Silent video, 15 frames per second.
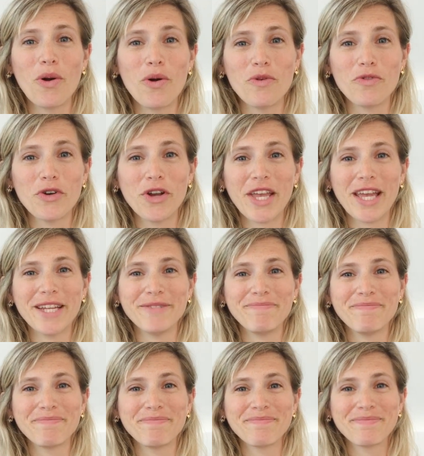all over again.
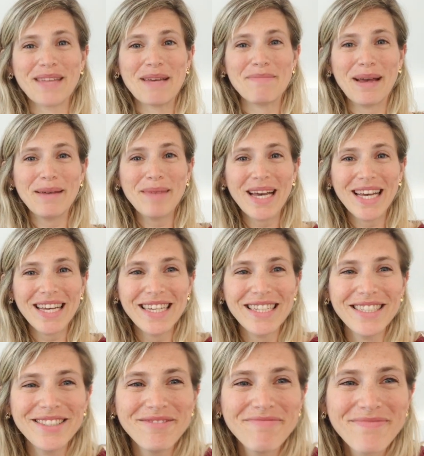Bye
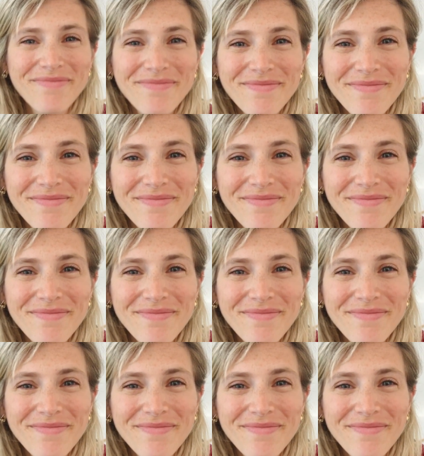bye.